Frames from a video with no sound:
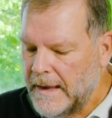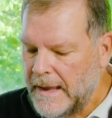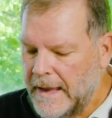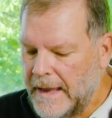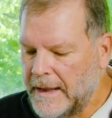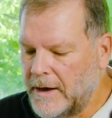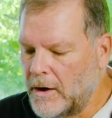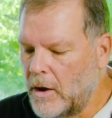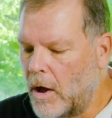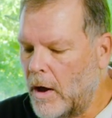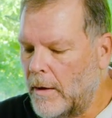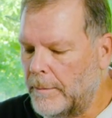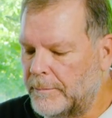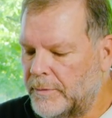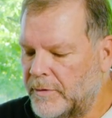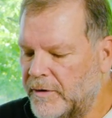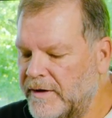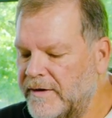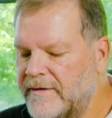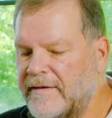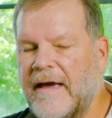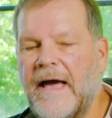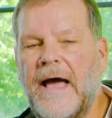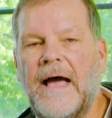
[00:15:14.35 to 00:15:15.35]
and all
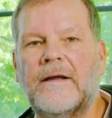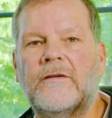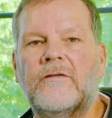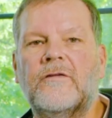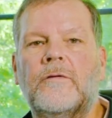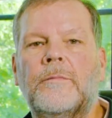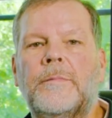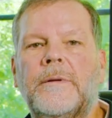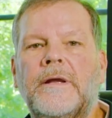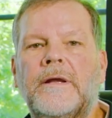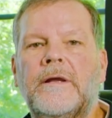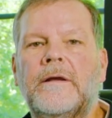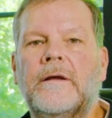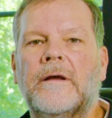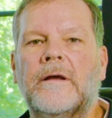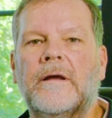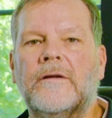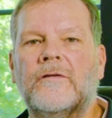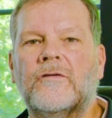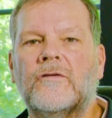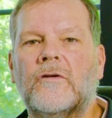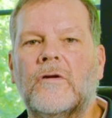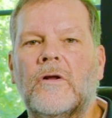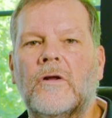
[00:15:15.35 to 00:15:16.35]
pre-tax to be
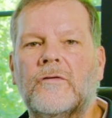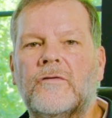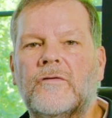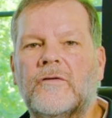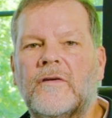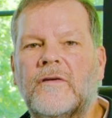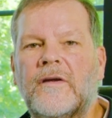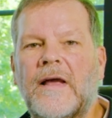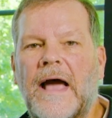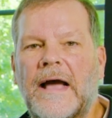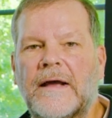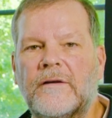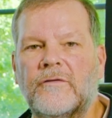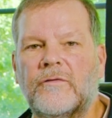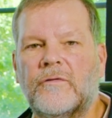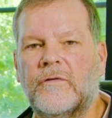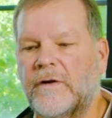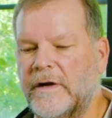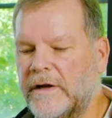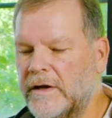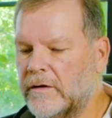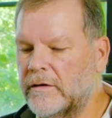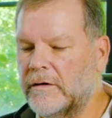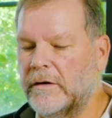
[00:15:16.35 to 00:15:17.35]
as close to
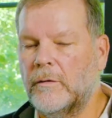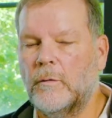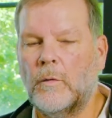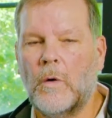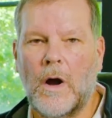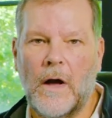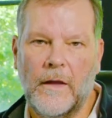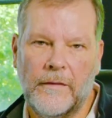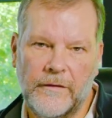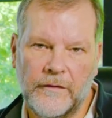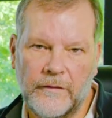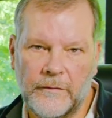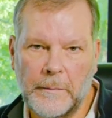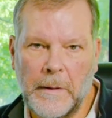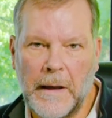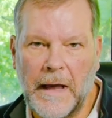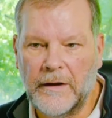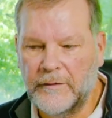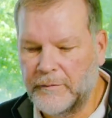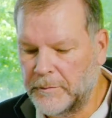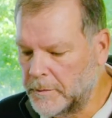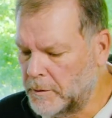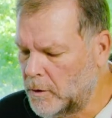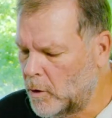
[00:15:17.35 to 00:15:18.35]
tax-free or in Roth as
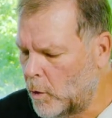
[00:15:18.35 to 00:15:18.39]
possible,